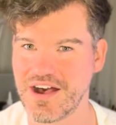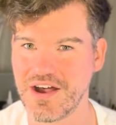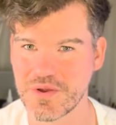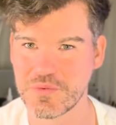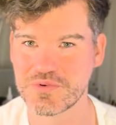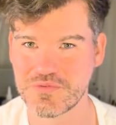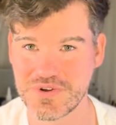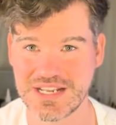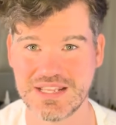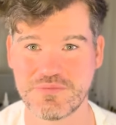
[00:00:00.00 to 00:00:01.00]
I would
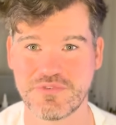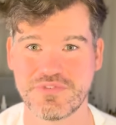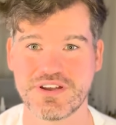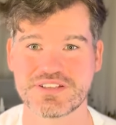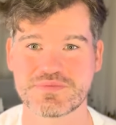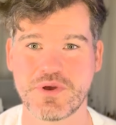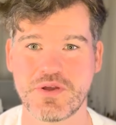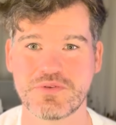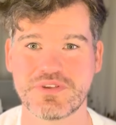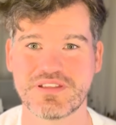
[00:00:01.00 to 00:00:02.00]
really prefer
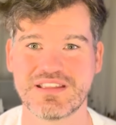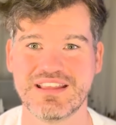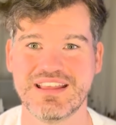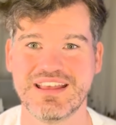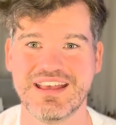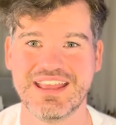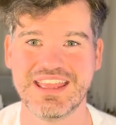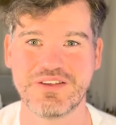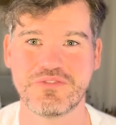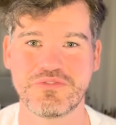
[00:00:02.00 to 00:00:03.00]
smoke
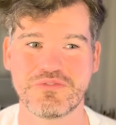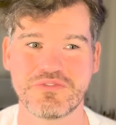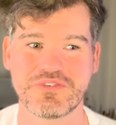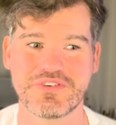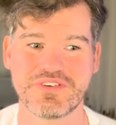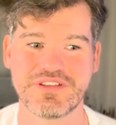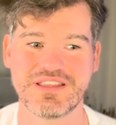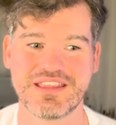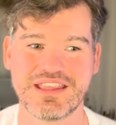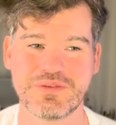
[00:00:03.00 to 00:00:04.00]
if
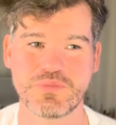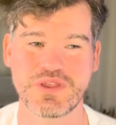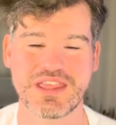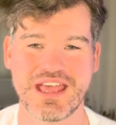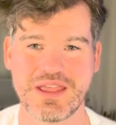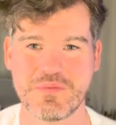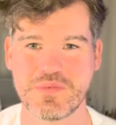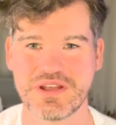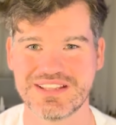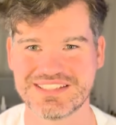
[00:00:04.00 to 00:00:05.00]
it
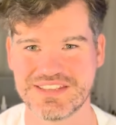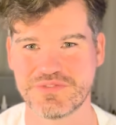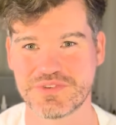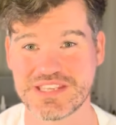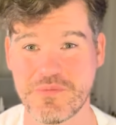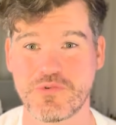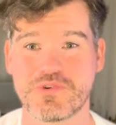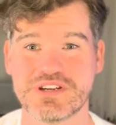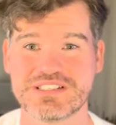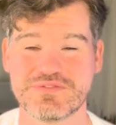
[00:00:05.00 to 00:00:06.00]
became a diff
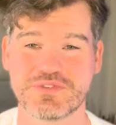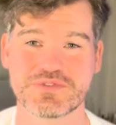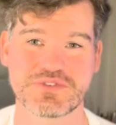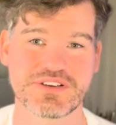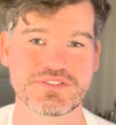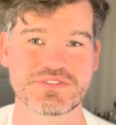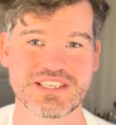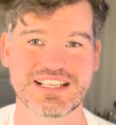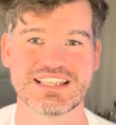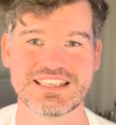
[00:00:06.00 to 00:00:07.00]
temporary difficult terrain, because
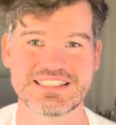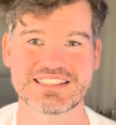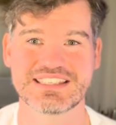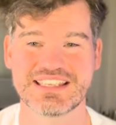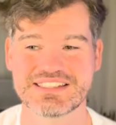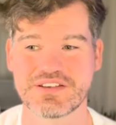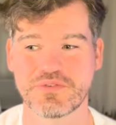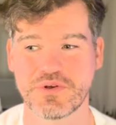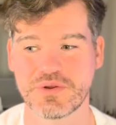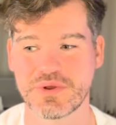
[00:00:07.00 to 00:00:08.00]
obviously it clears
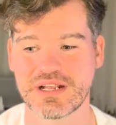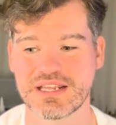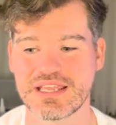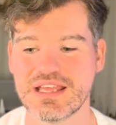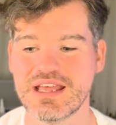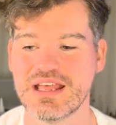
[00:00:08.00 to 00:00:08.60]
itself quite quickly.